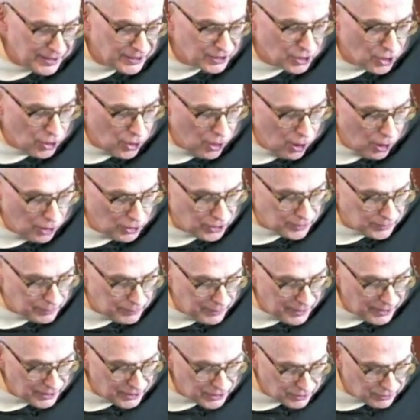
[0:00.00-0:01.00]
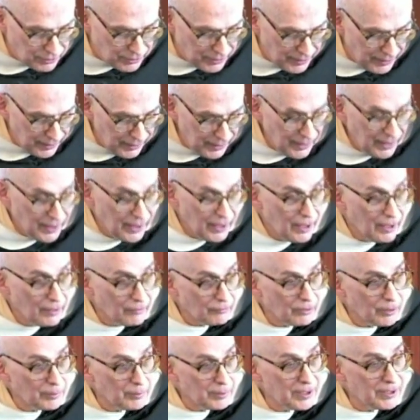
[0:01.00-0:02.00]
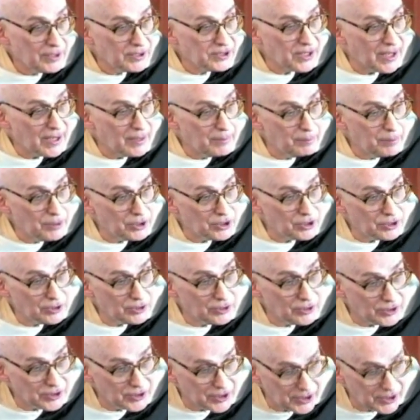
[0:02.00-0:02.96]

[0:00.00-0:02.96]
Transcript: his call to ministry from his ambition to